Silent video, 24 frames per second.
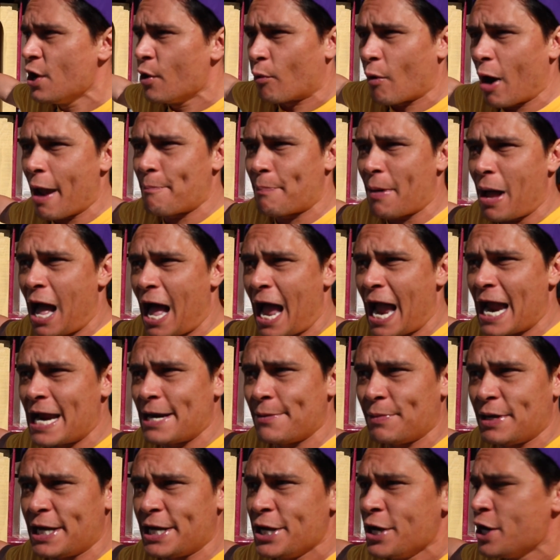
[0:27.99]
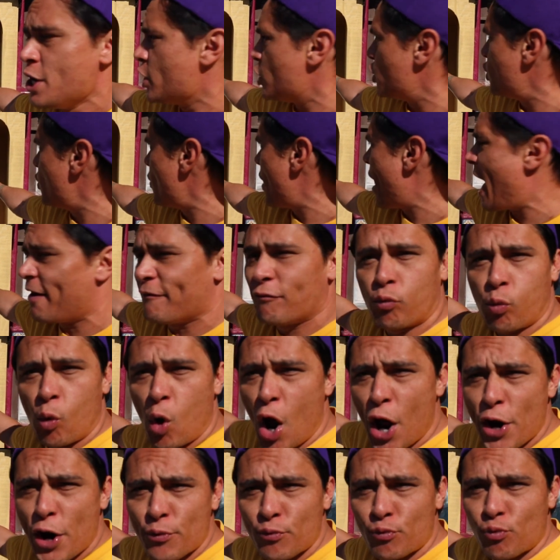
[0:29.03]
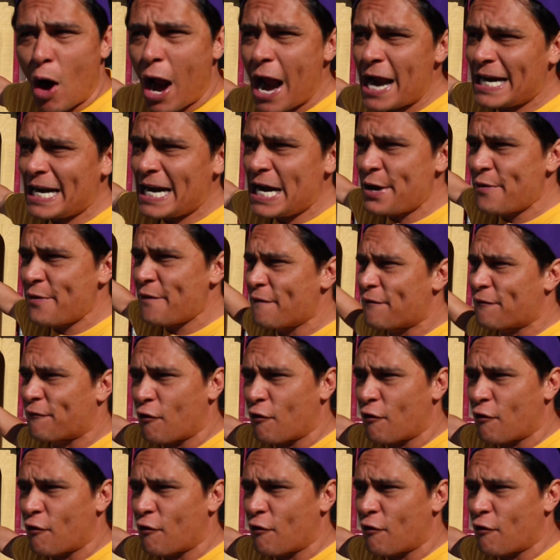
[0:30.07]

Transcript: right behind me. You have one right in the